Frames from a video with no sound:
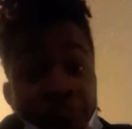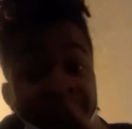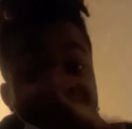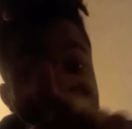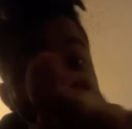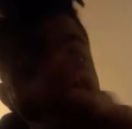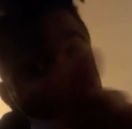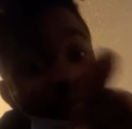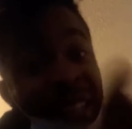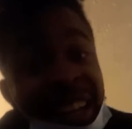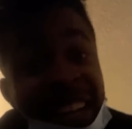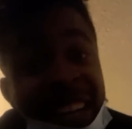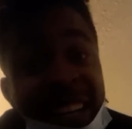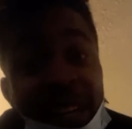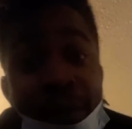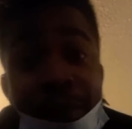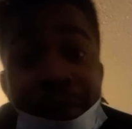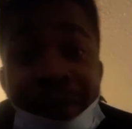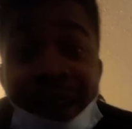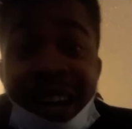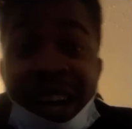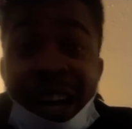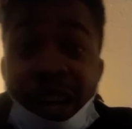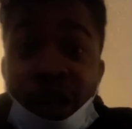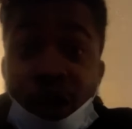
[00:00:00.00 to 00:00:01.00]
But keep that in your
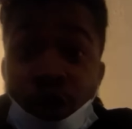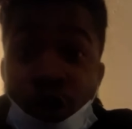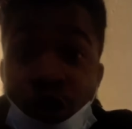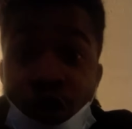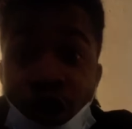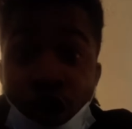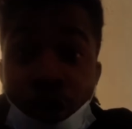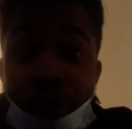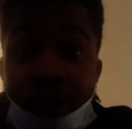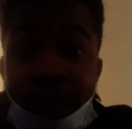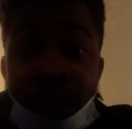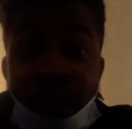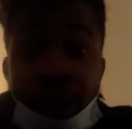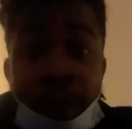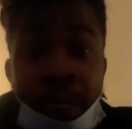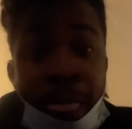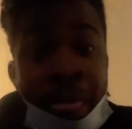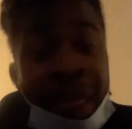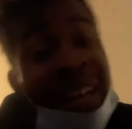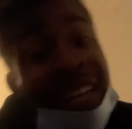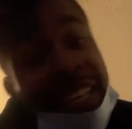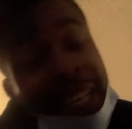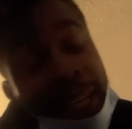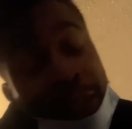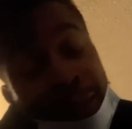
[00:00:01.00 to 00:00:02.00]
mind, little homie.
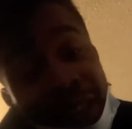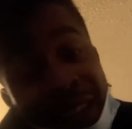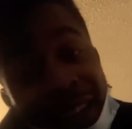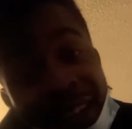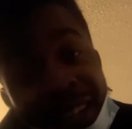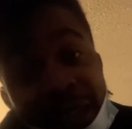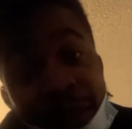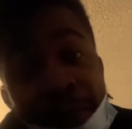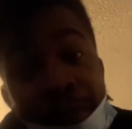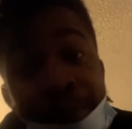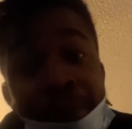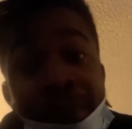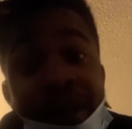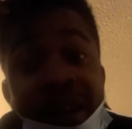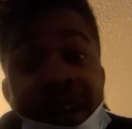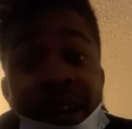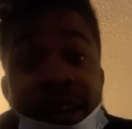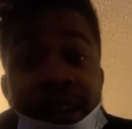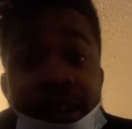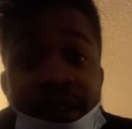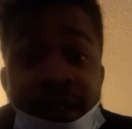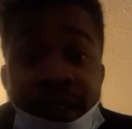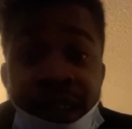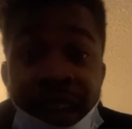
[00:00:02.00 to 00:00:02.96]
Keep that in your mind.